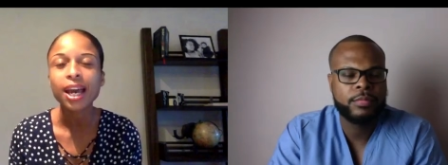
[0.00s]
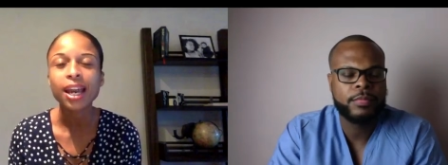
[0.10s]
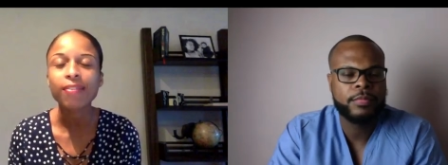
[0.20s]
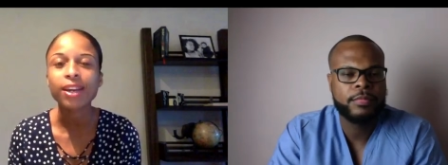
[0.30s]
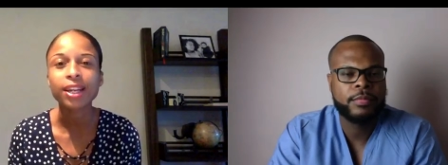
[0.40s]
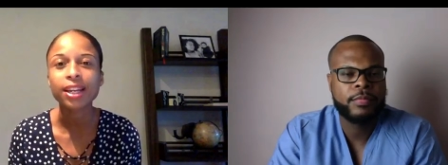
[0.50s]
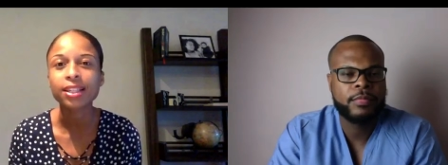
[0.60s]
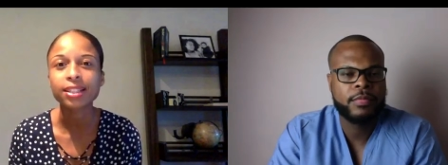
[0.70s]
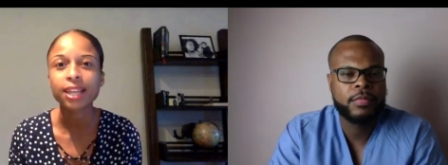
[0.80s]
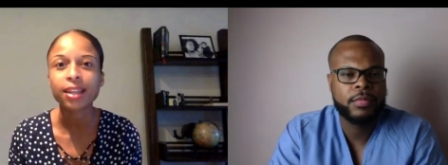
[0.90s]
Speaker 1: and if I needed to
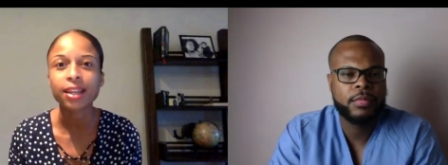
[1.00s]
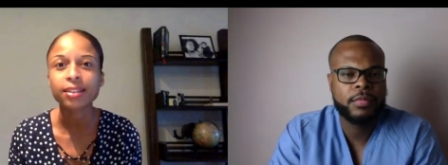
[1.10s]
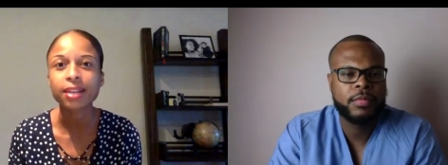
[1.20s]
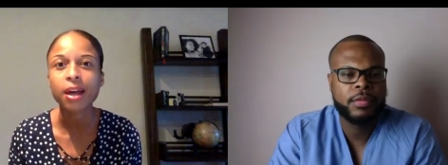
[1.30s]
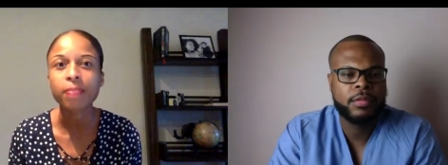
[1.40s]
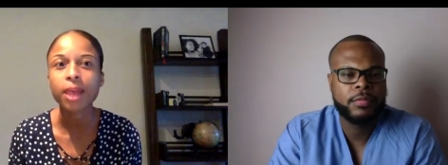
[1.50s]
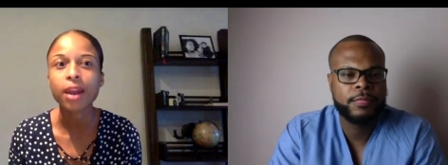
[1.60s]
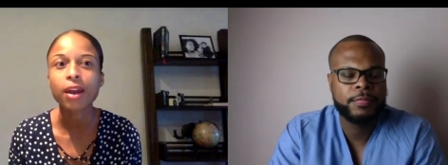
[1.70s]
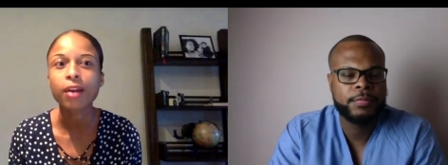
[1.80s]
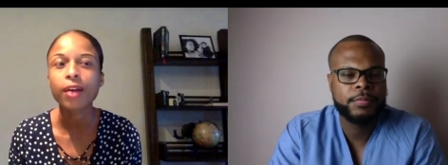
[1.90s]
take like some kind
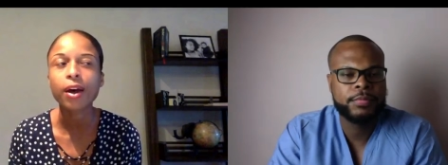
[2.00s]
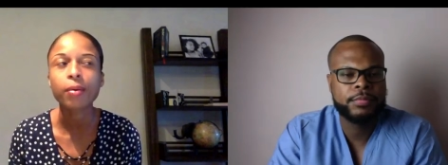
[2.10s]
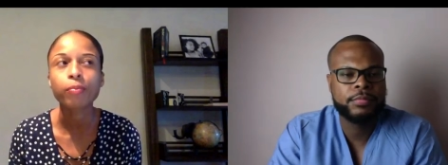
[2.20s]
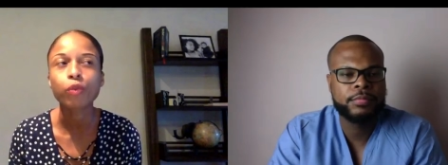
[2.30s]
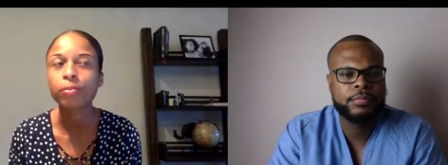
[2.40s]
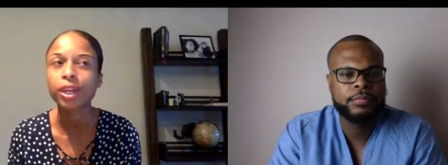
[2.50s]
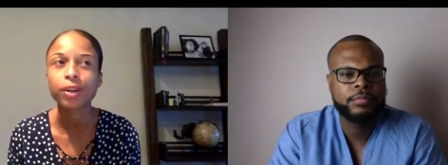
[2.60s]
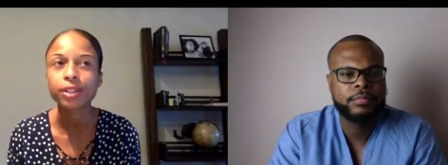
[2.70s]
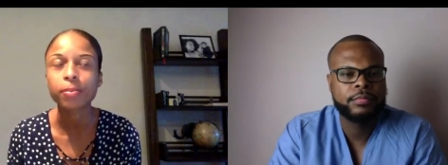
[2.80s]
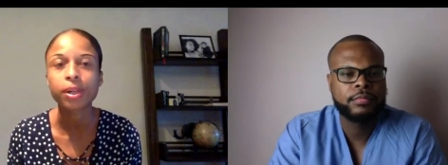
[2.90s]
of um, remedial
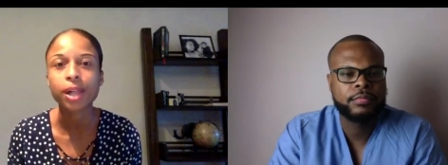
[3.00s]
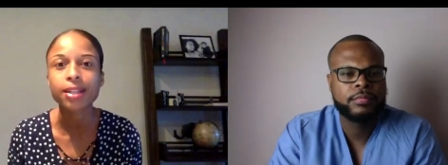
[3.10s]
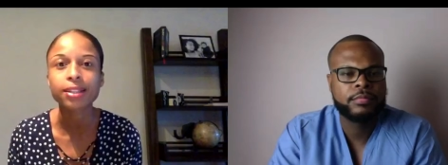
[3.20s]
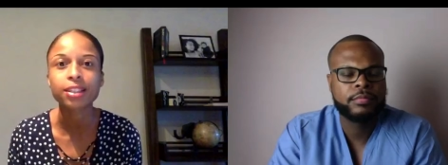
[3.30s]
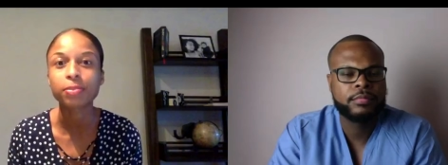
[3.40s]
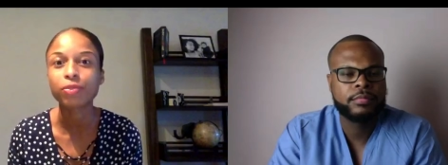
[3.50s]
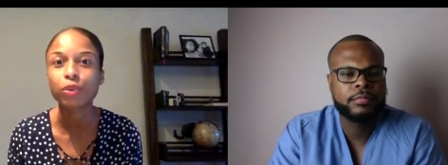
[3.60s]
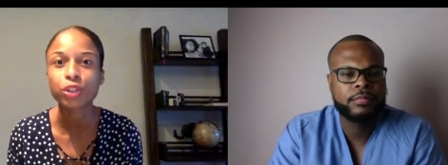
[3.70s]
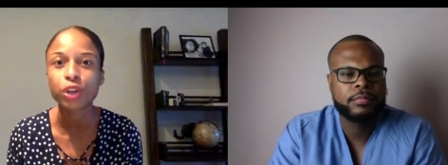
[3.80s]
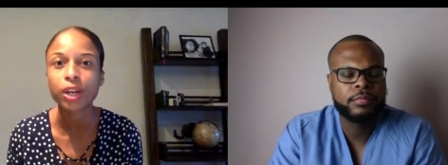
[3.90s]
type of classes before
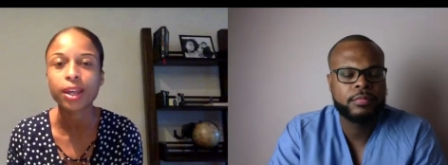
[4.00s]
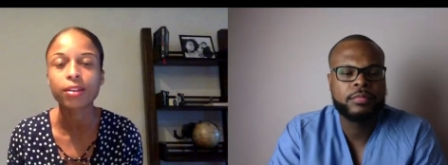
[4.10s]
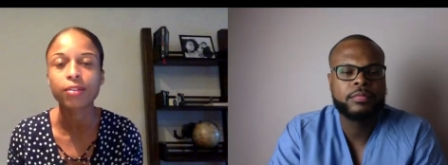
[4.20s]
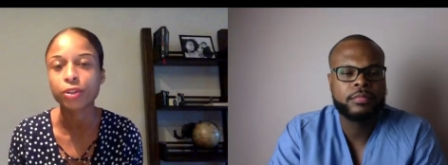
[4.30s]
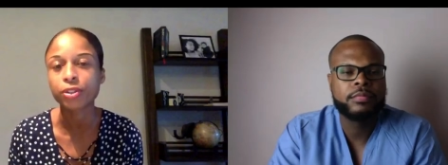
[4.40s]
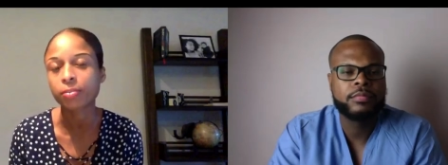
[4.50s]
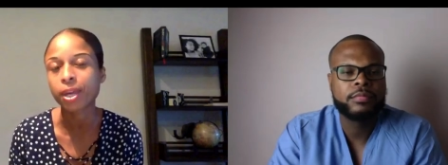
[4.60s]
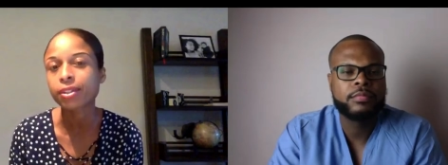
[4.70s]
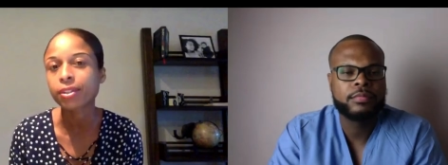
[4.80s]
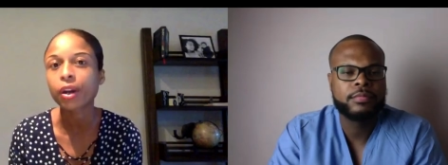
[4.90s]
starting like the first
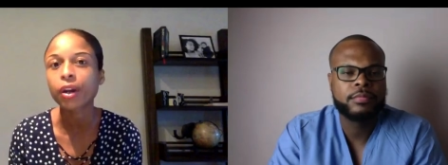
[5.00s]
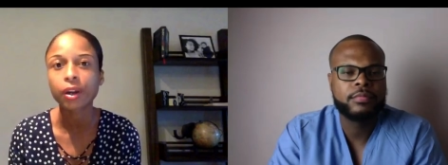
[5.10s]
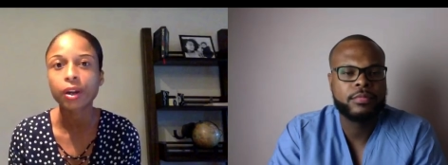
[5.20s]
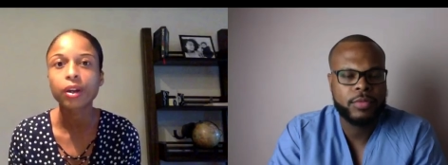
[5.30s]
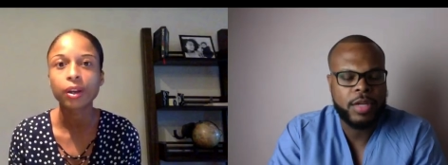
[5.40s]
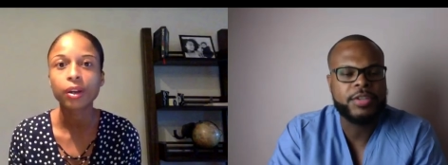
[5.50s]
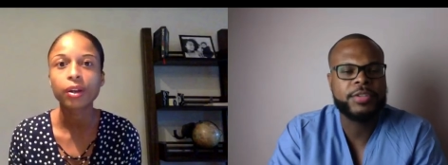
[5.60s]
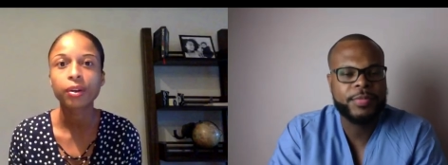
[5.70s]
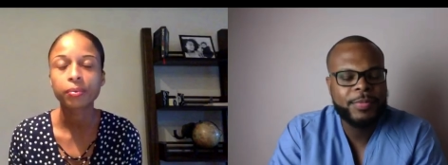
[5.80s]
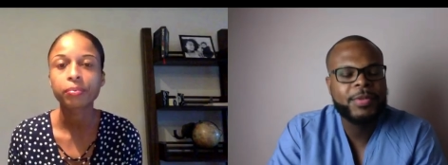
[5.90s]
semester.
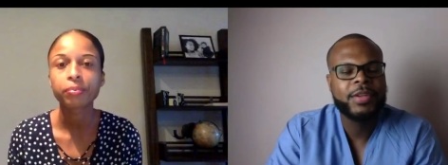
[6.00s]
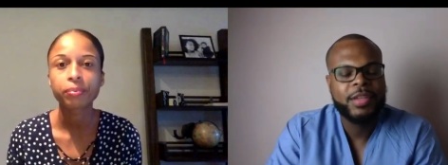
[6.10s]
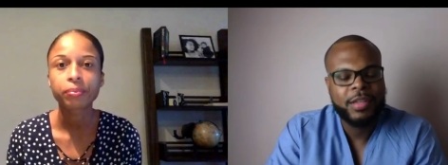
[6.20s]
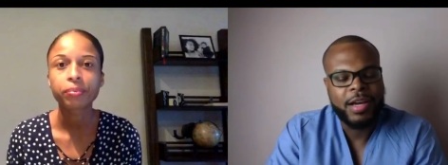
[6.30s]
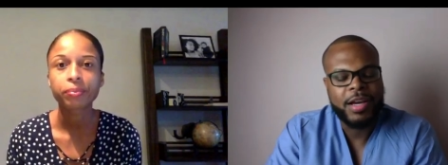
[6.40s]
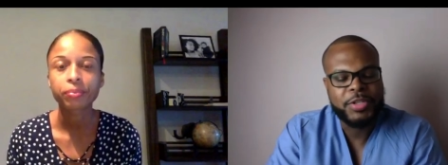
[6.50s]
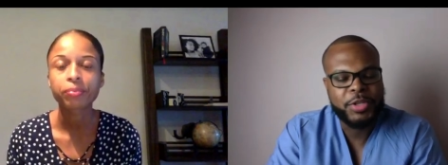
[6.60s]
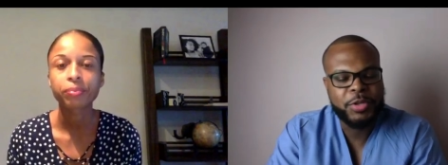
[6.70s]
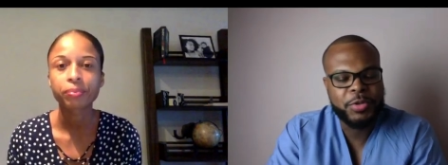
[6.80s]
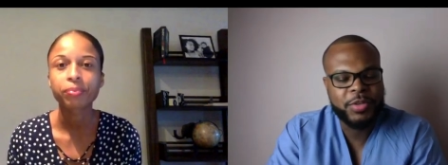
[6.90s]
Speaker 2: Gotcha. Uh, so
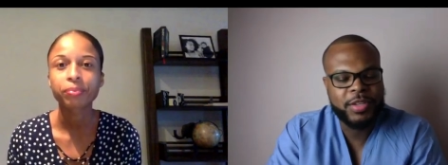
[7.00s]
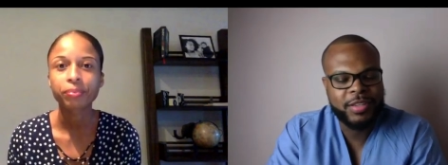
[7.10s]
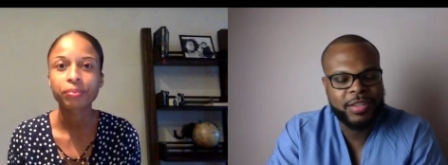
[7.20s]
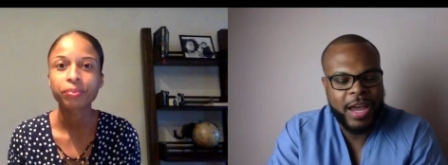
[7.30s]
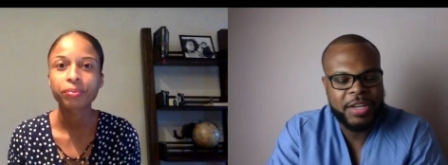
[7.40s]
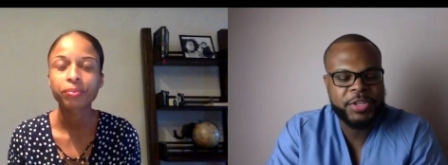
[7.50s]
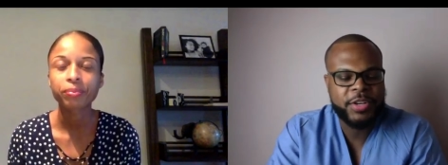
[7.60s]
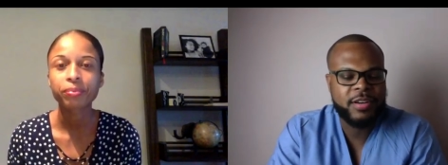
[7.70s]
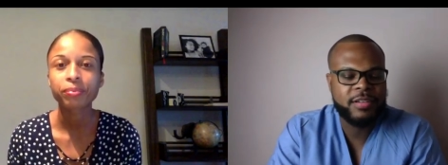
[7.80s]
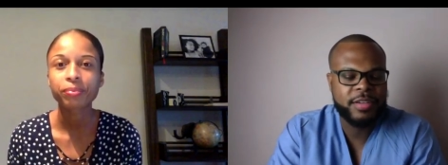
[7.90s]
you got
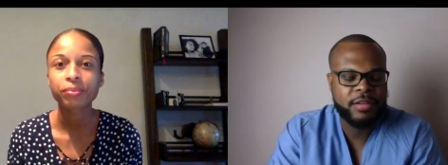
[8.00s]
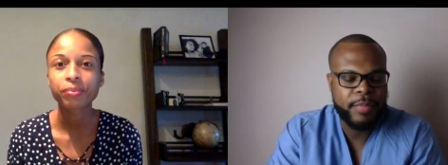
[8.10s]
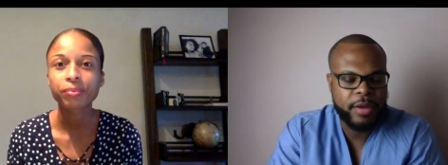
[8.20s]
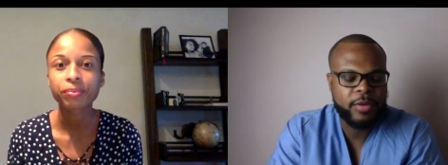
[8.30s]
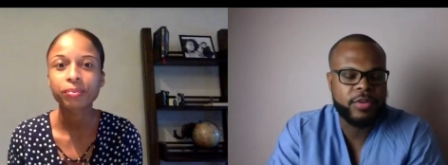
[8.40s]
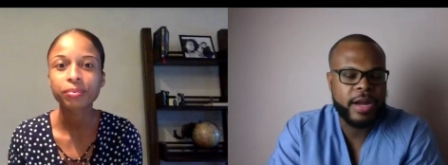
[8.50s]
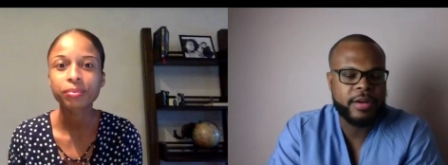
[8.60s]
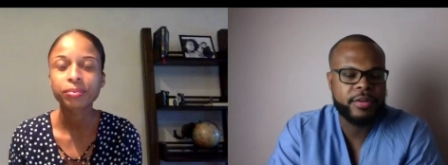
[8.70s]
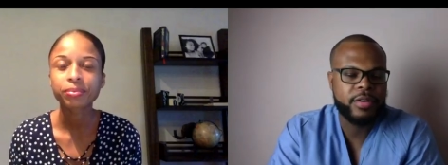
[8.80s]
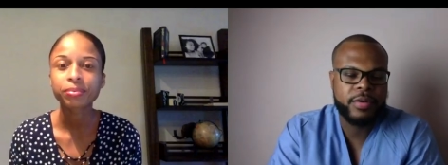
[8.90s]
your, your medical
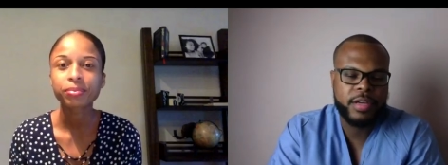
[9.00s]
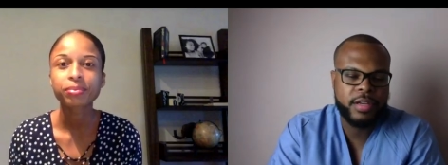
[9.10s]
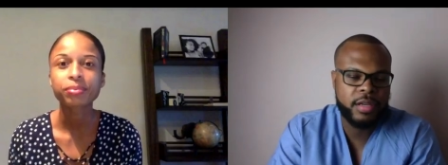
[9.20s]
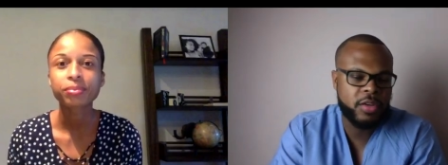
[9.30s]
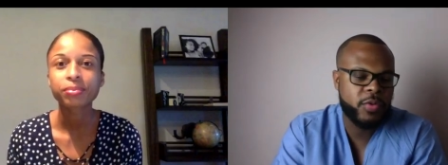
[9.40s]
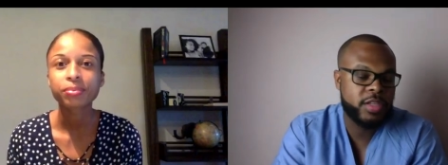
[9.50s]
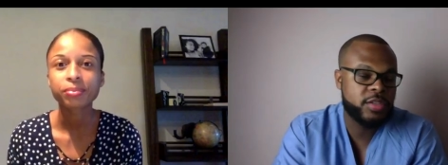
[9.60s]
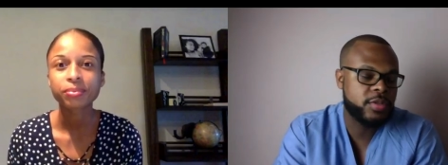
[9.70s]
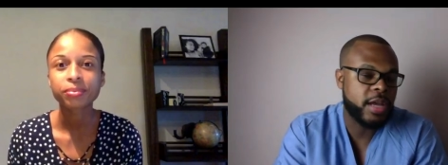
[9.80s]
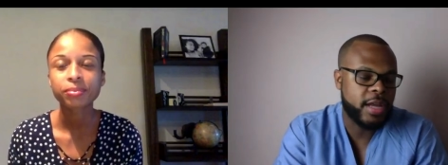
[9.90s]
doctorate degree, then you went
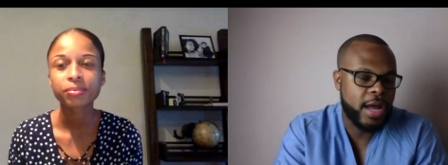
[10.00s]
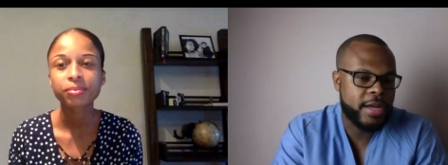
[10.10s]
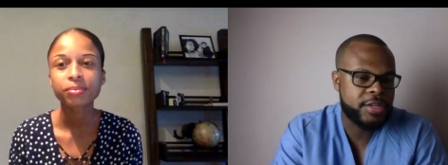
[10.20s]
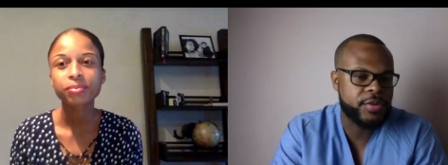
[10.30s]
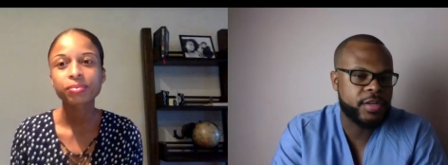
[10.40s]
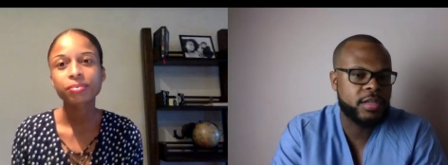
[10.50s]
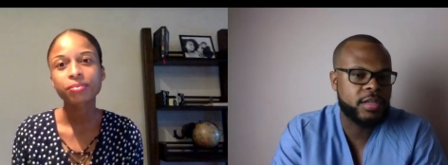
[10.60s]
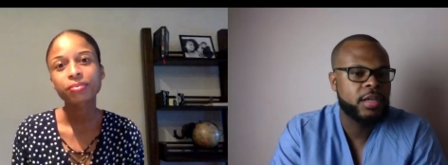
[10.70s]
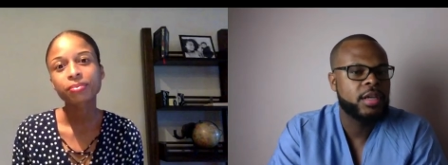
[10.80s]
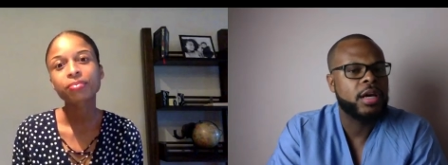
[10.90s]
into psychiatry.
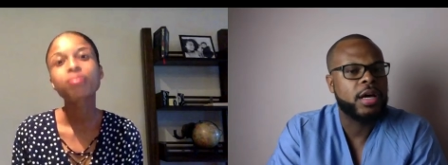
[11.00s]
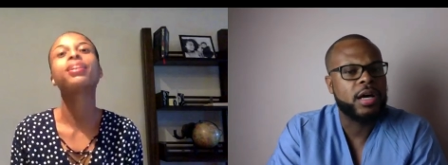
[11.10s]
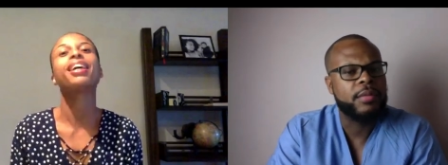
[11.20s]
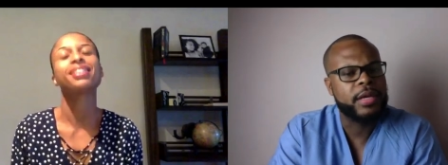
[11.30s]
Um,